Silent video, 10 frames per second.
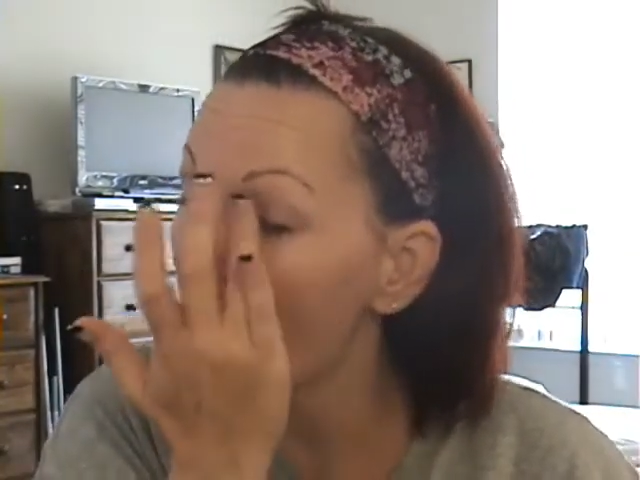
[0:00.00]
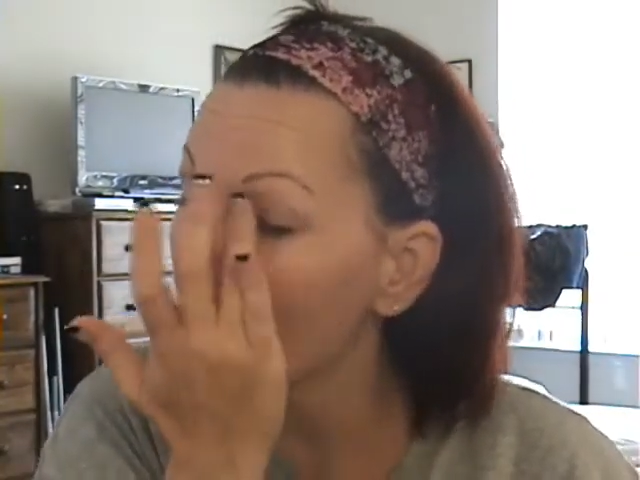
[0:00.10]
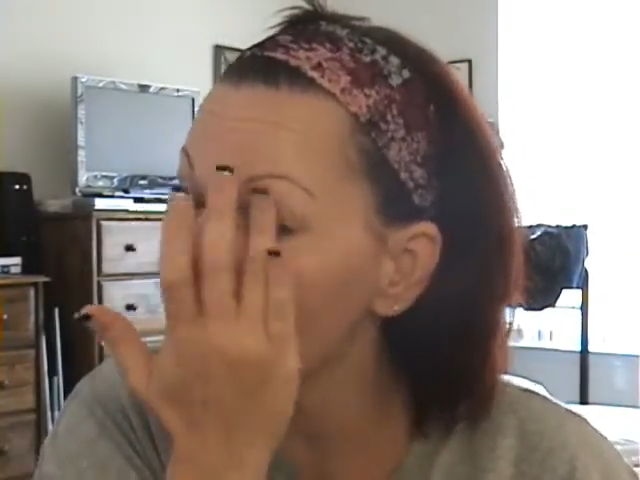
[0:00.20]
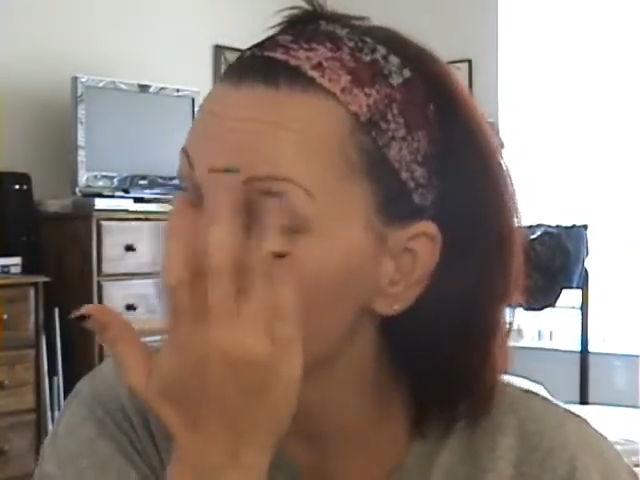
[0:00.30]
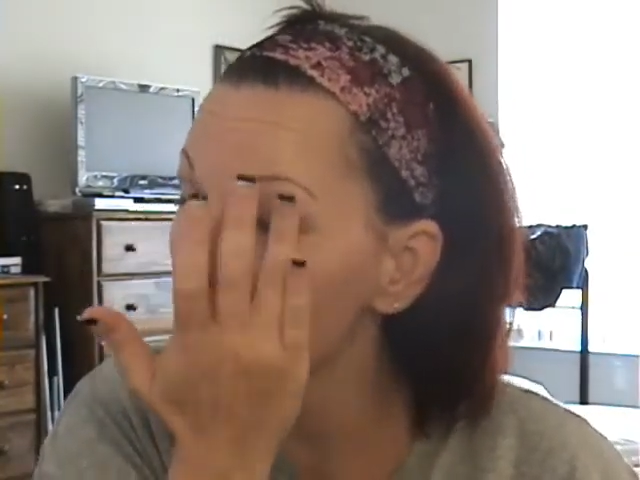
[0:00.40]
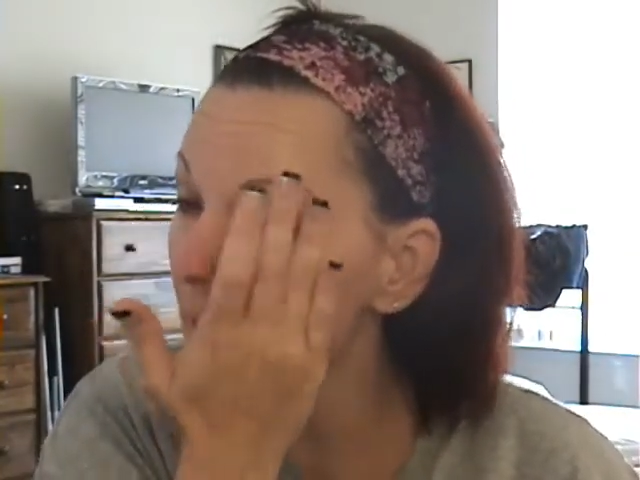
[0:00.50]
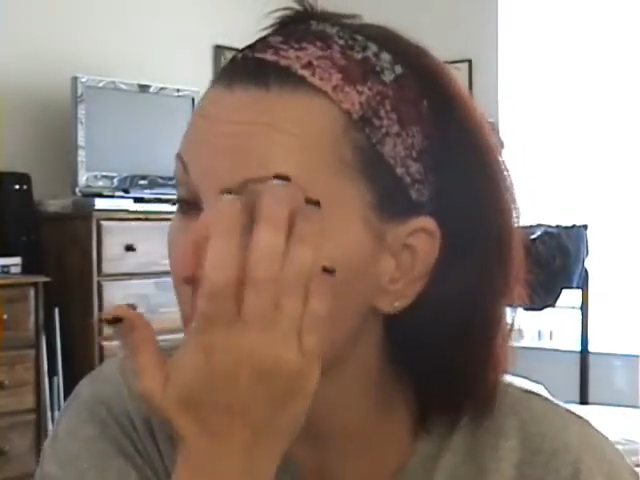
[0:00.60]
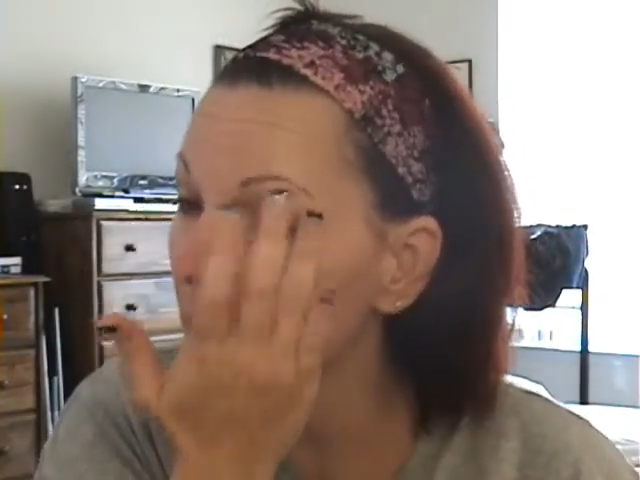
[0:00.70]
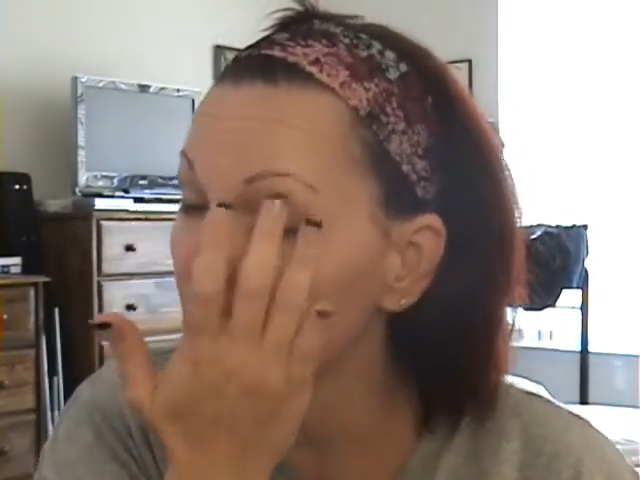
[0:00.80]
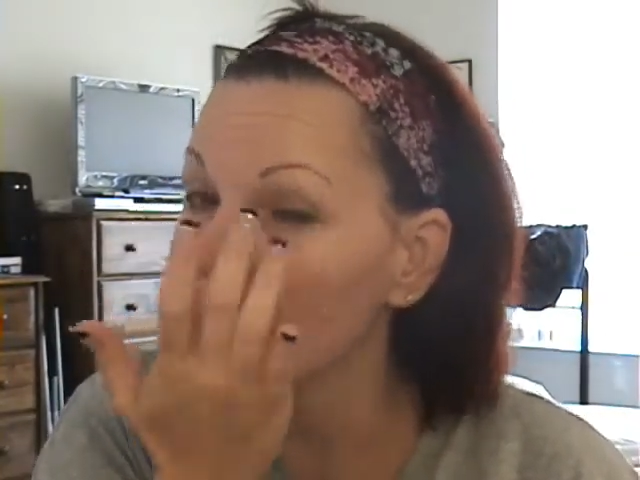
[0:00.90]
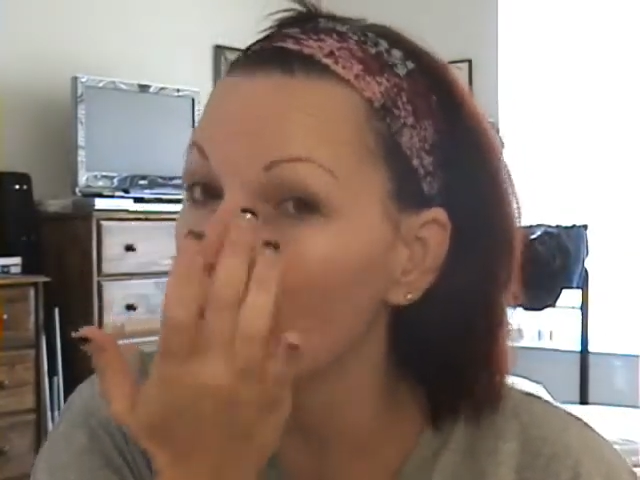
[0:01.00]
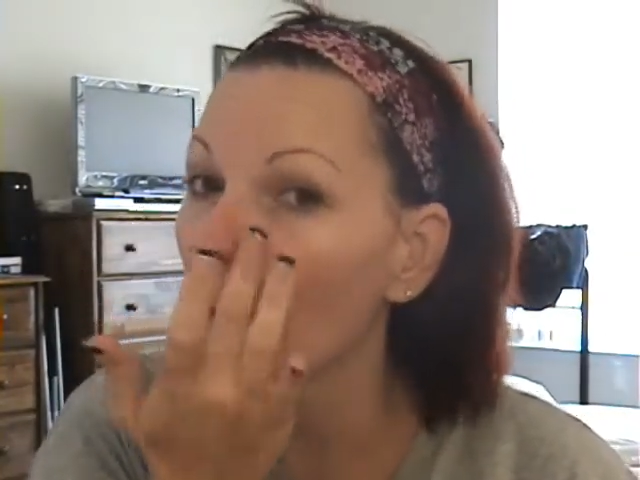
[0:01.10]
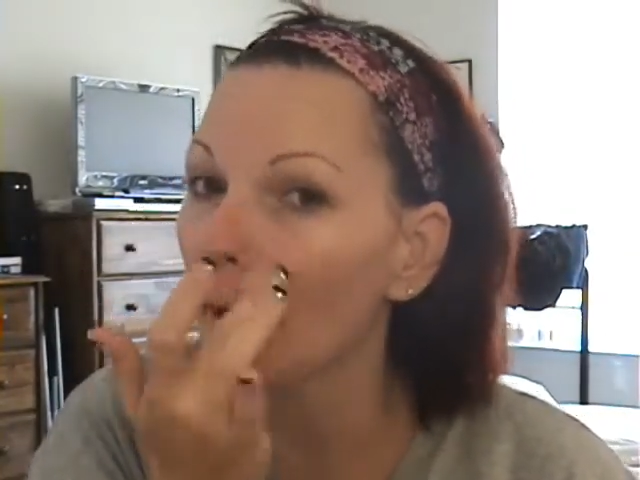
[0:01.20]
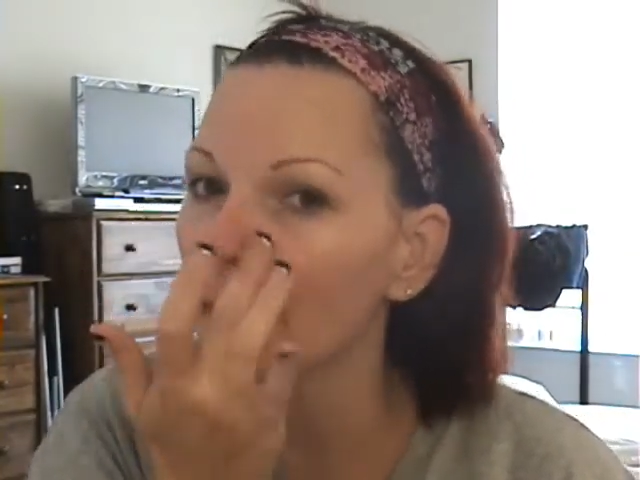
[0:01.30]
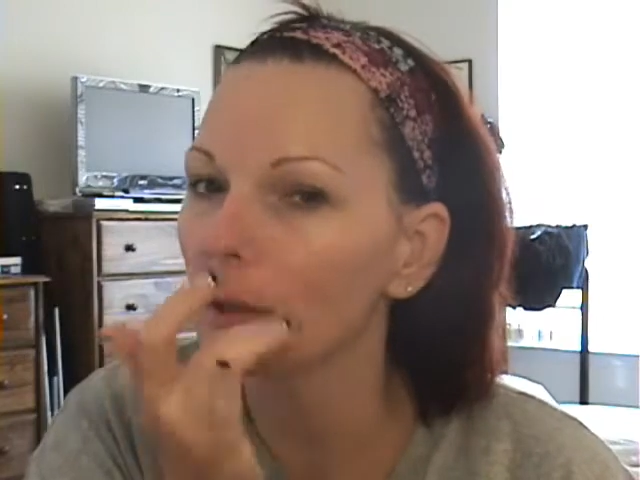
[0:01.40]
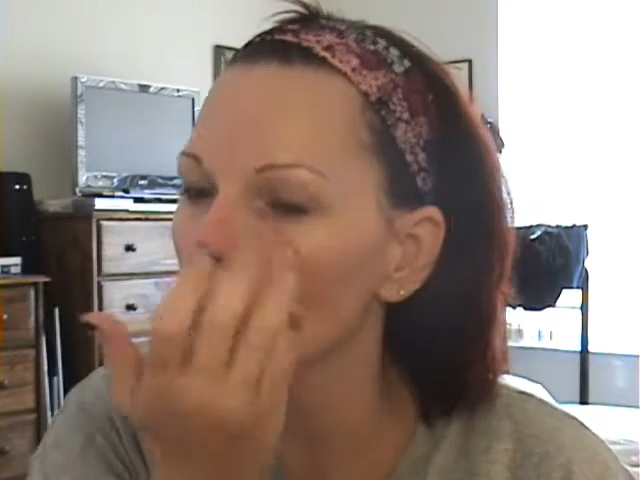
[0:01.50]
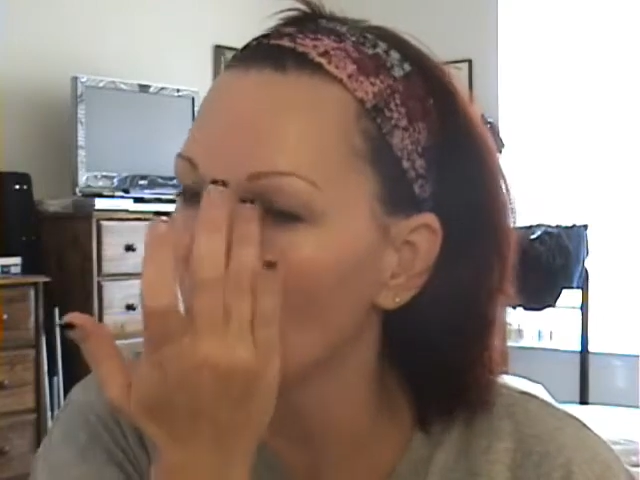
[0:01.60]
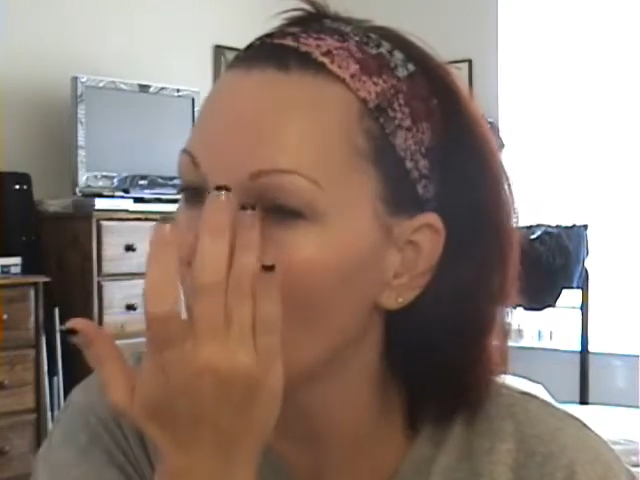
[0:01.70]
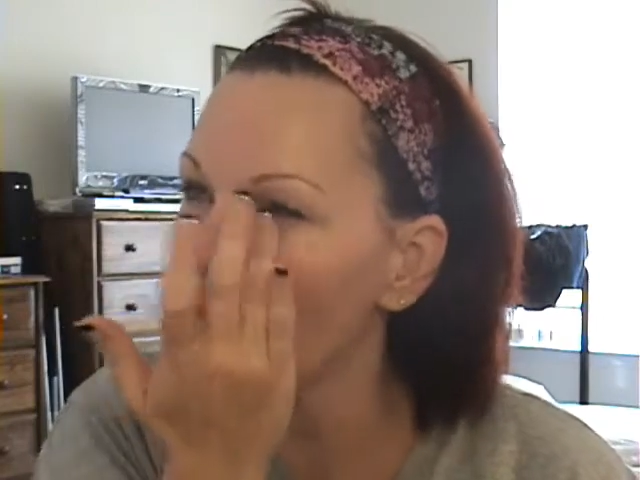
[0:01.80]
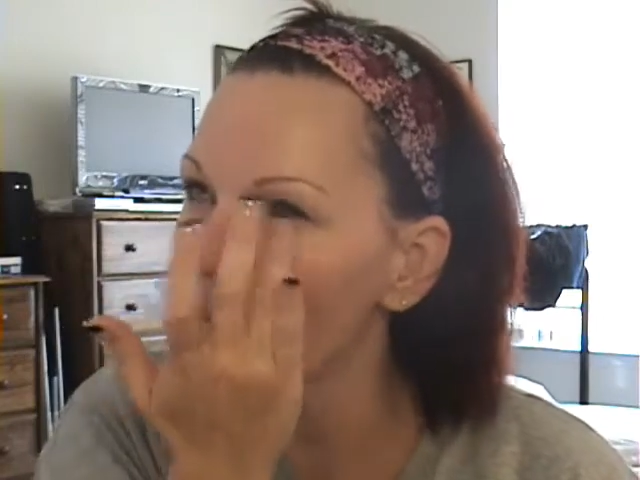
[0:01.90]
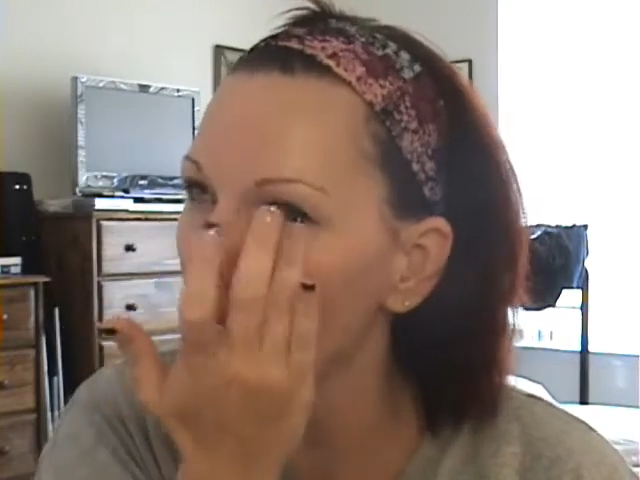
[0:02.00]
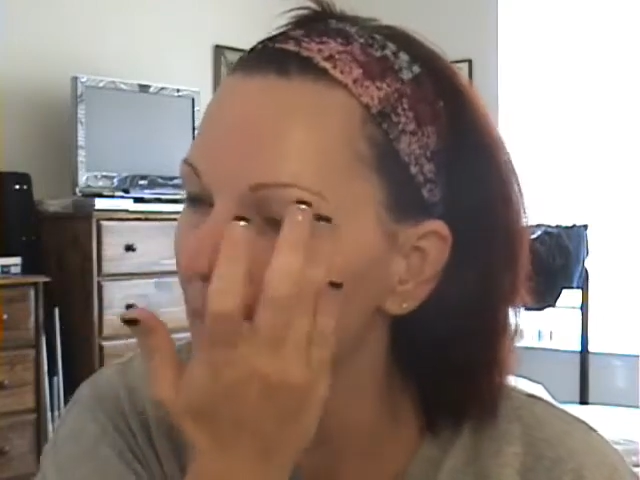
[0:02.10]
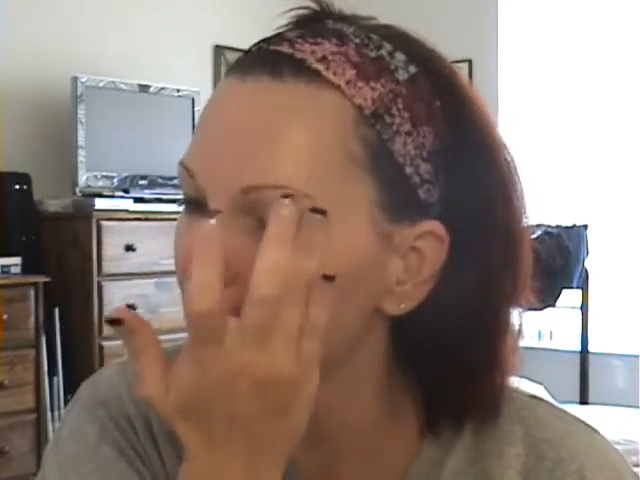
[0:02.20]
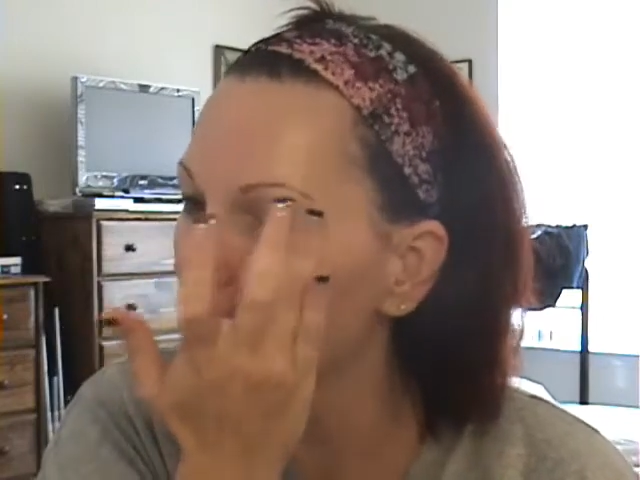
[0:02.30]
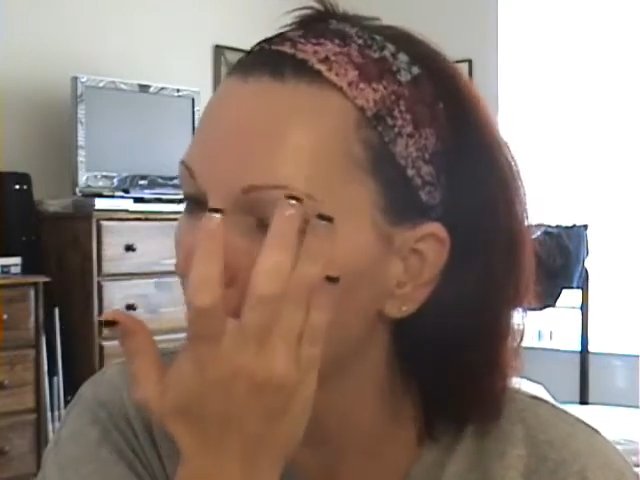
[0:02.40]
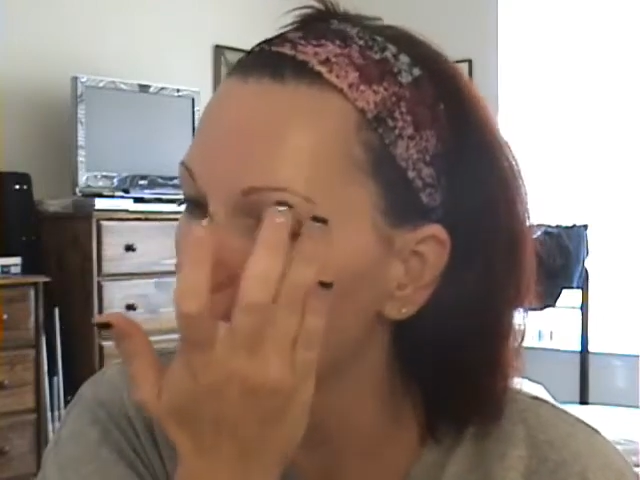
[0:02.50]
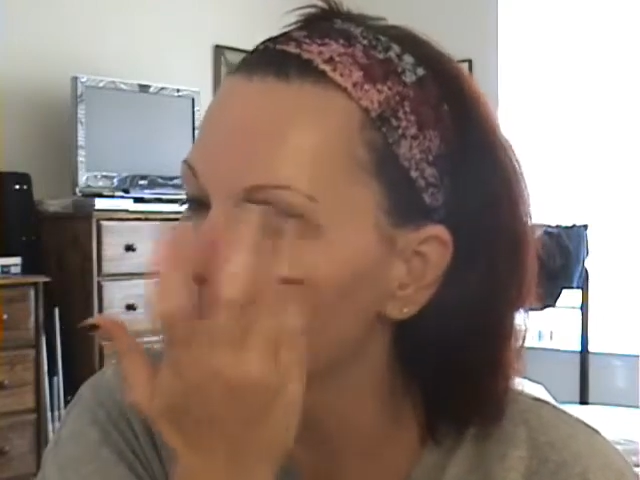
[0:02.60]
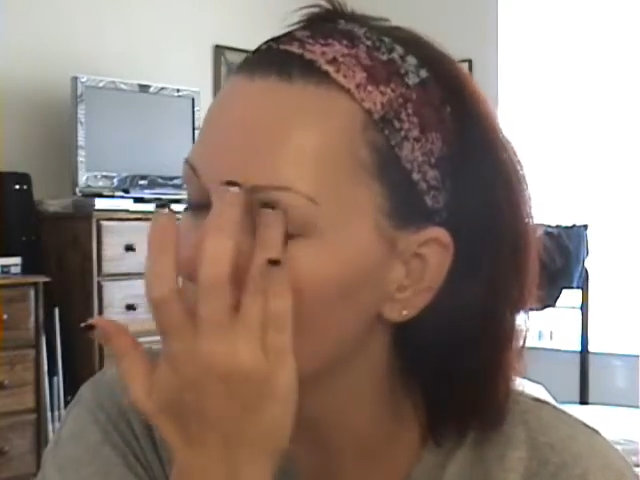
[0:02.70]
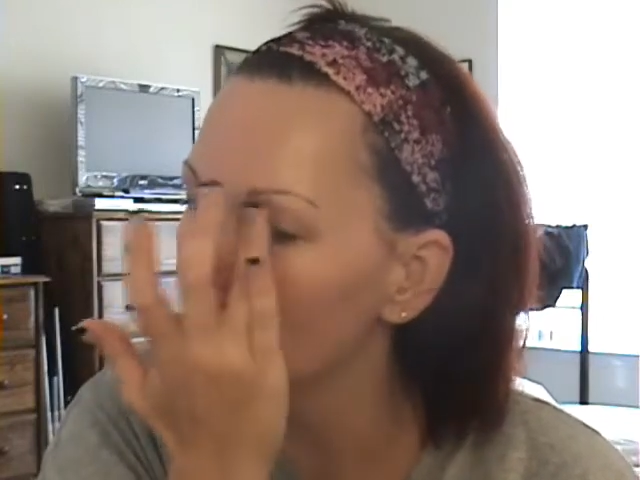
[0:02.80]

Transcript: And I just dab it in. I don't wipe, I dab.